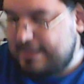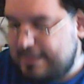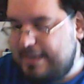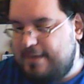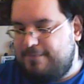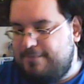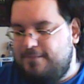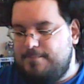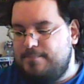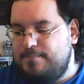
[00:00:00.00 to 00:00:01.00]
if
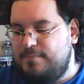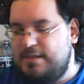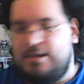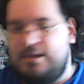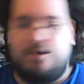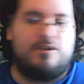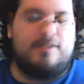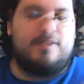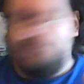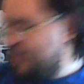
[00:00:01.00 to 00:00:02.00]

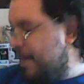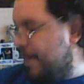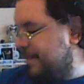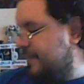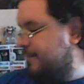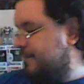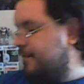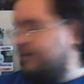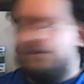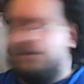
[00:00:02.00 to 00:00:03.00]
you're shopping
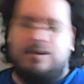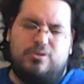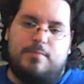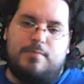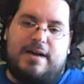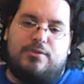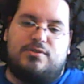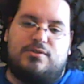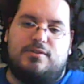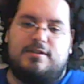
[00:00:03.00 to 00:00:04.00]
for a new
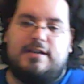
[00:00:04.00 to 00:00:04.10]
mouse,